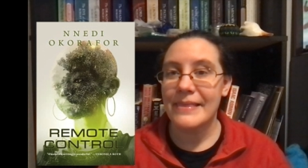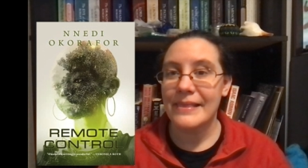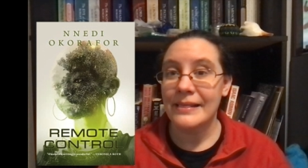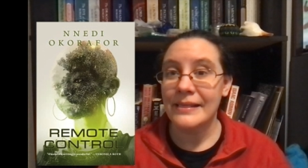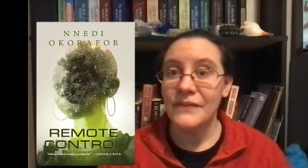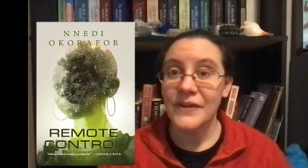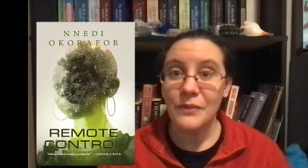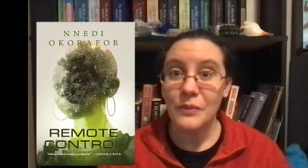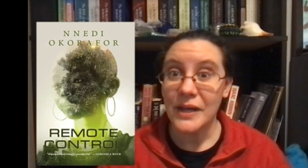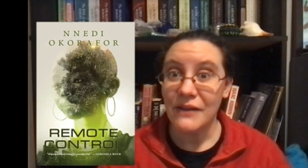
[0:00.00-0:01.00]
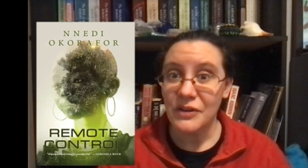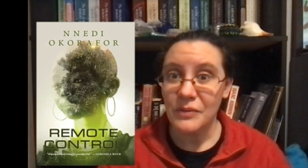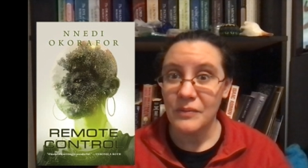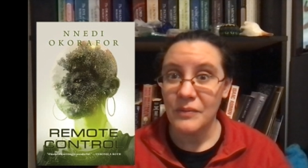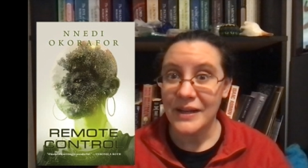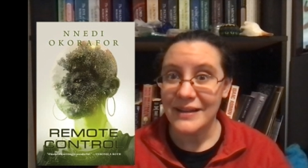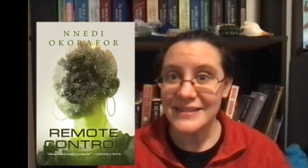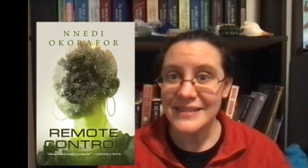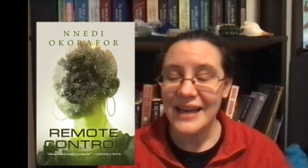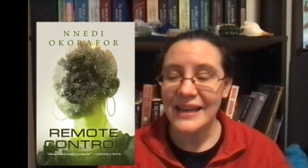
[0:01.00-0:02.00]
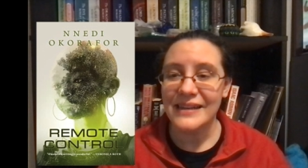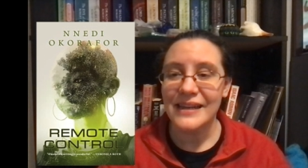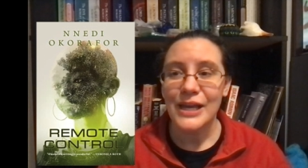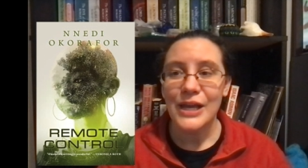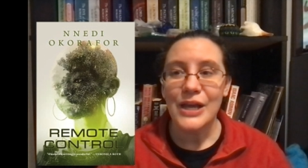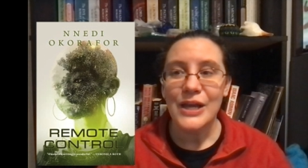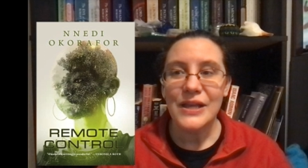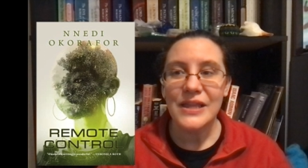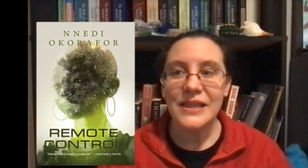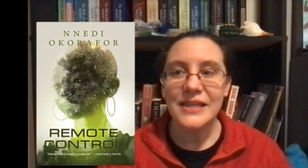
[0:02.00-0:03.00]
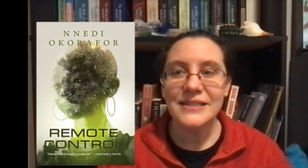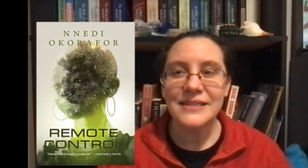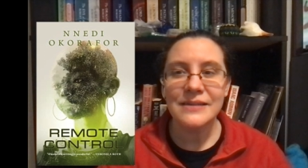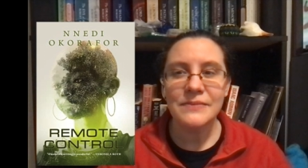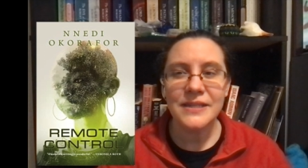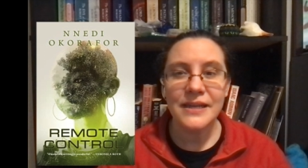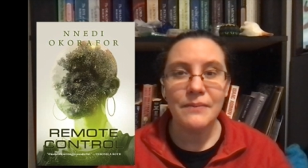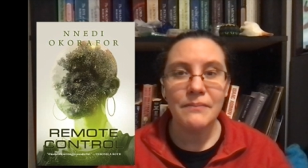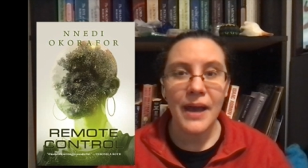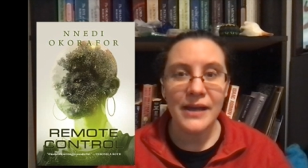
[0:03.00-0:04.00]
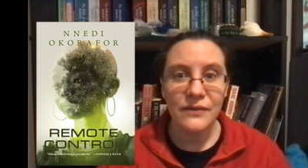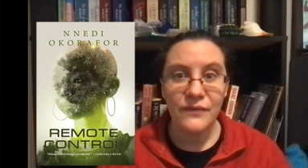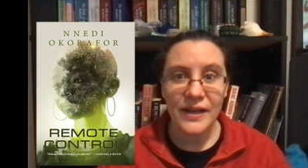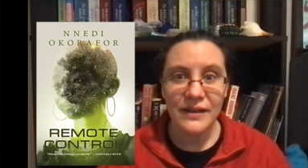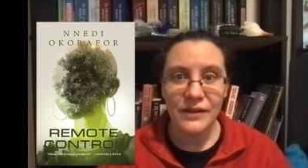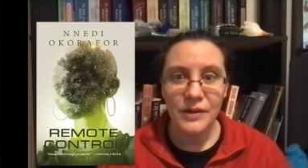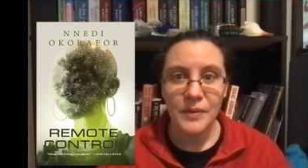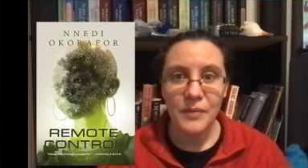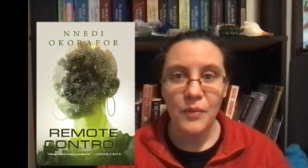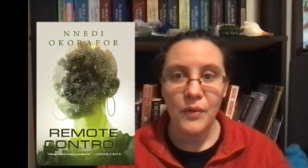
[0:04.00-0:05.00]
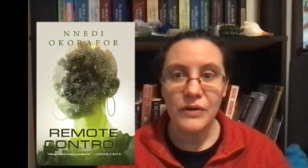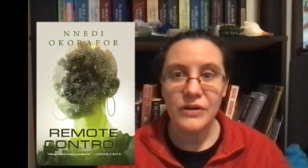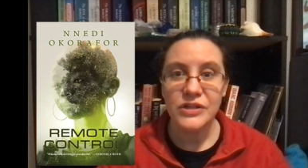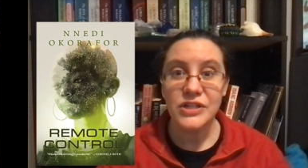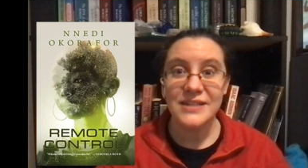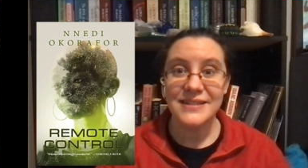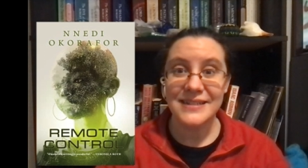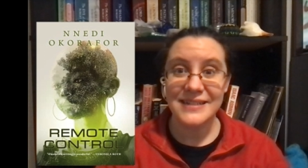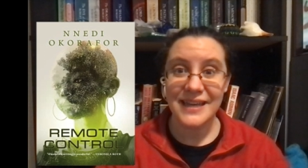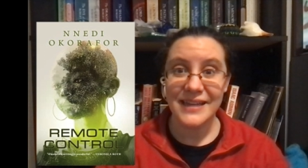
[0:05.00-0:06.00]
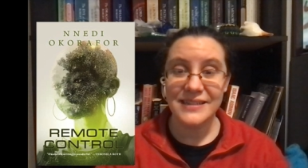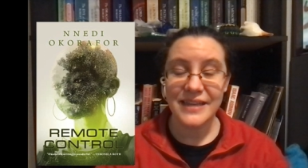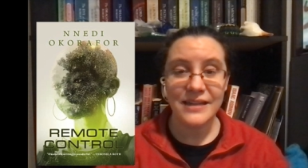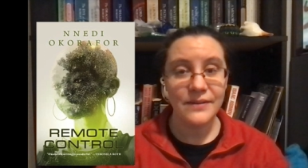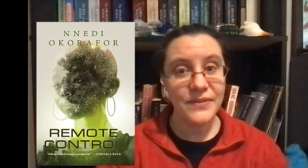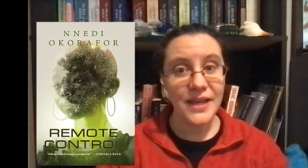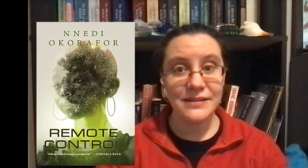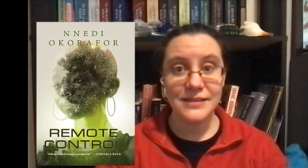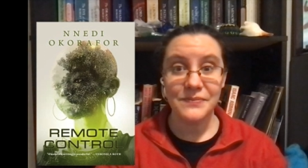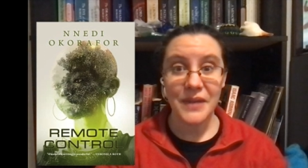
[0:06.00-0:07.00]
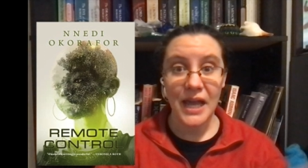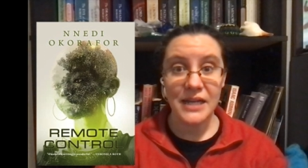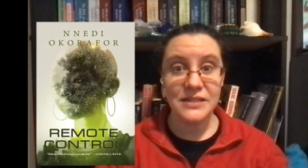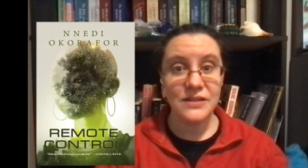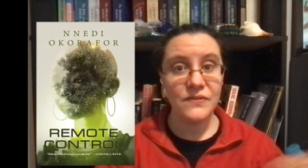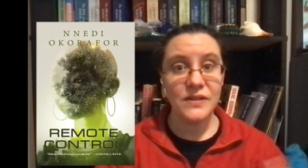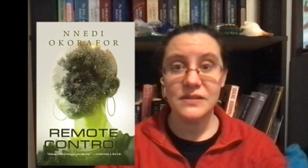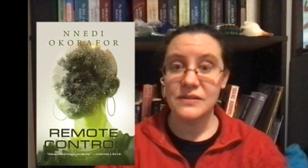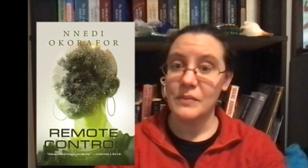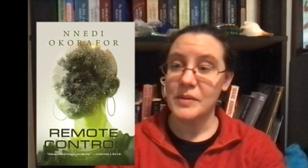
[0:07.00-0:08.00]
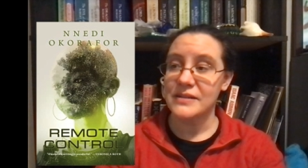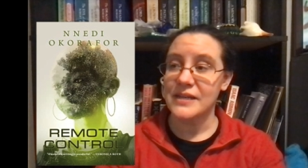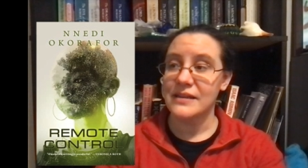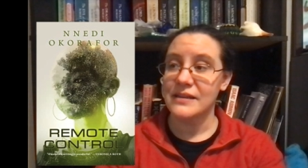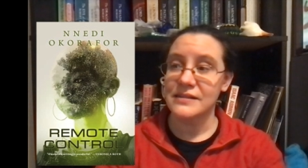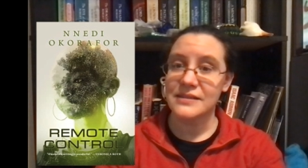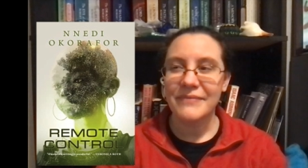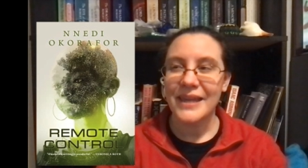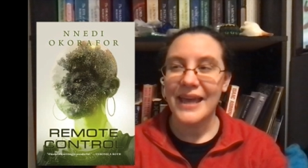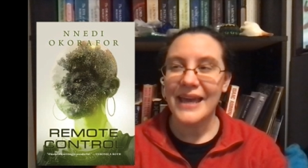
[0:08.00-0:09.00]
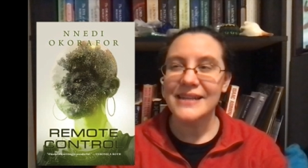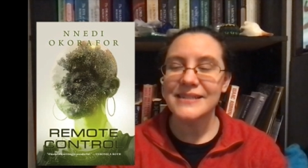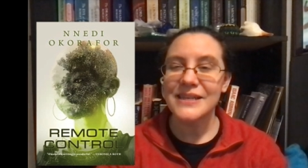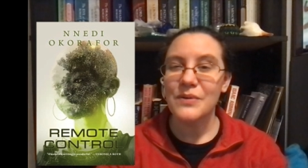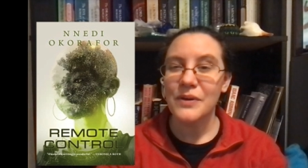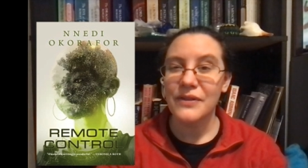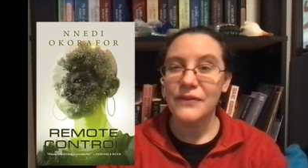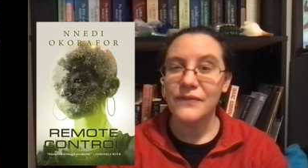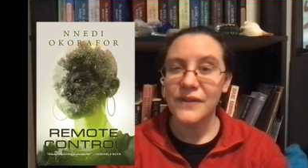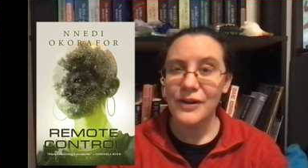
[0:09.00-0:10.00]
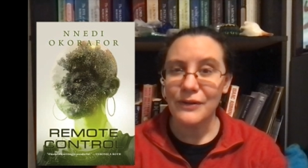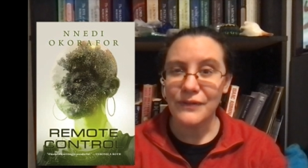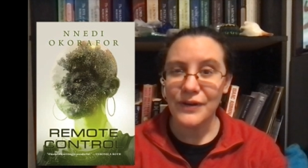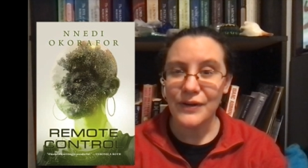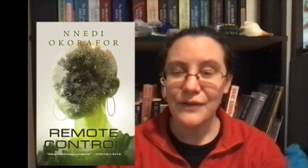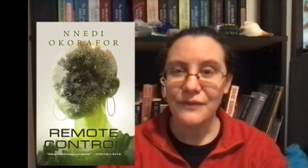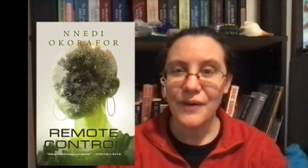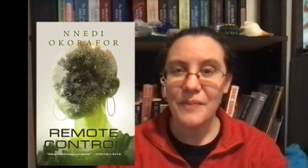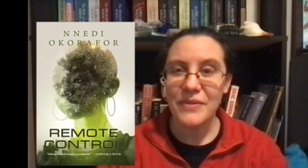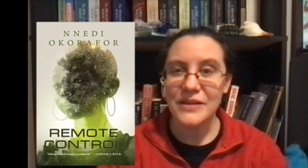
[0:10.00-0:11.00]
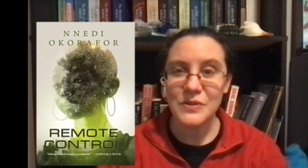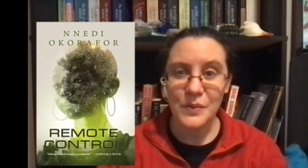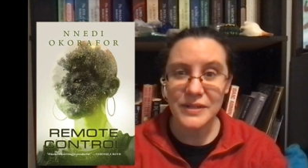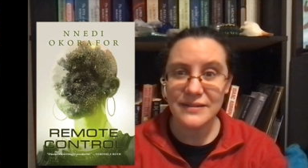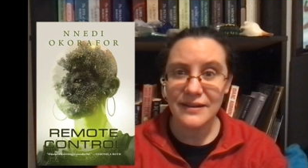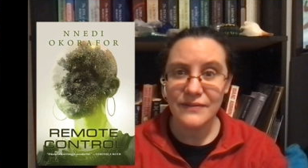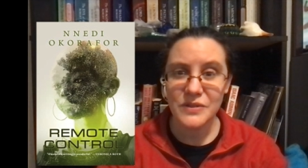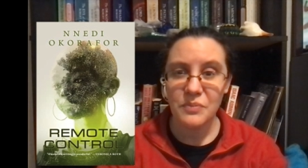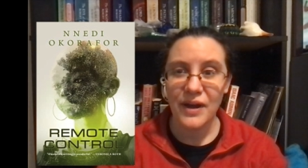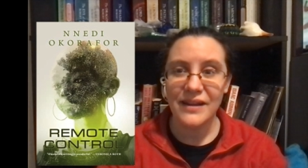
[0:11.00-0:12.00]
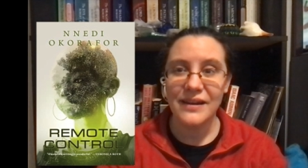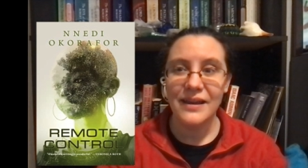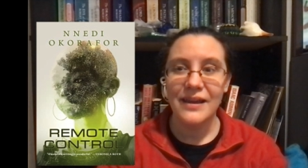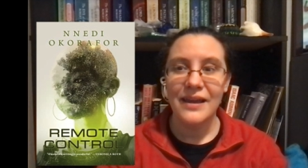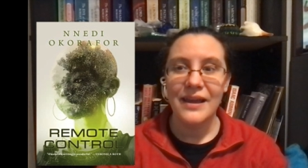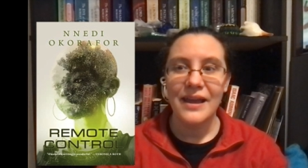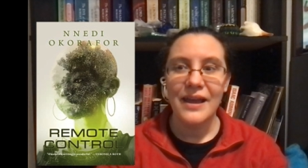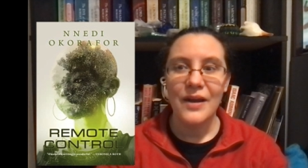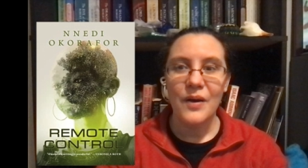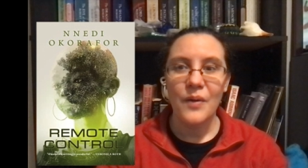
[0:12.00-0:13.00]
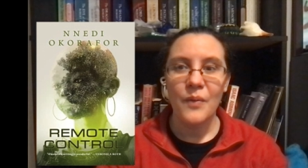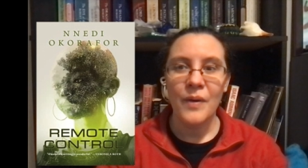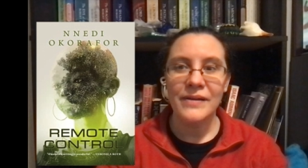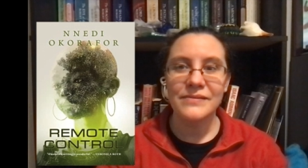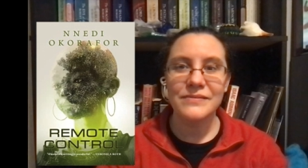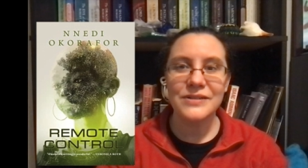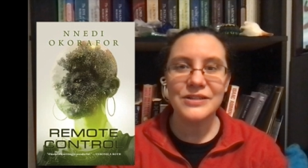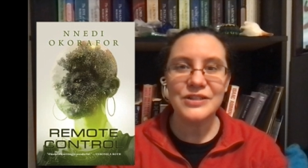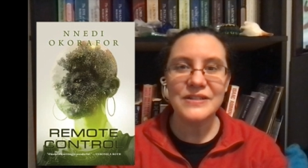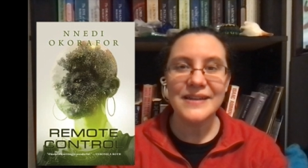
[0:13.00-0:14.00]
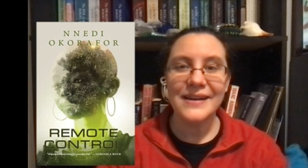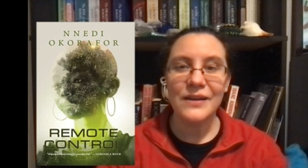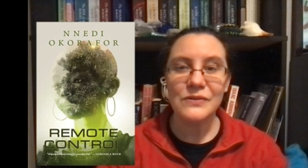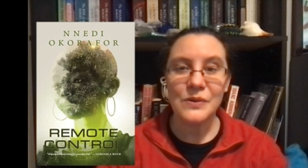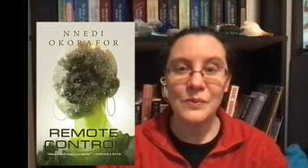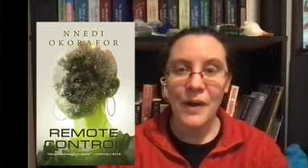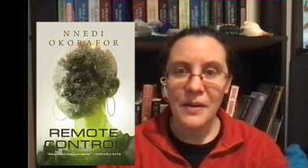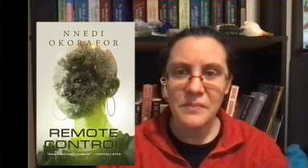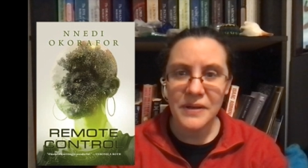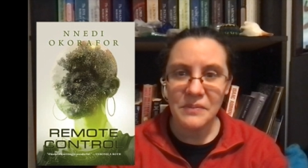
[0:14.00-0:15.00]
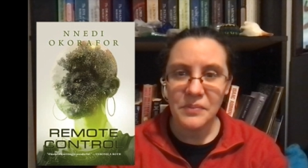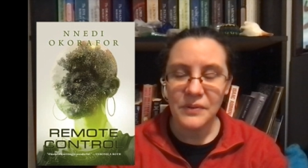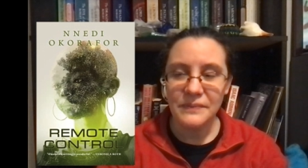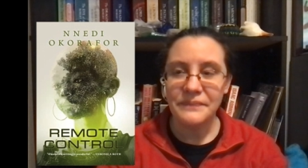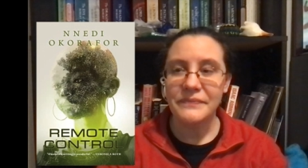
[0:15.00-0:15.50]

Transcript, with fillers: living when everyone else died, this seems to get magnified a little bit more. She just decides that, yes, I deserve this, so I'm going to take this. I can see where the fear of her from the stories that have spread. Well, she's not out to rob people.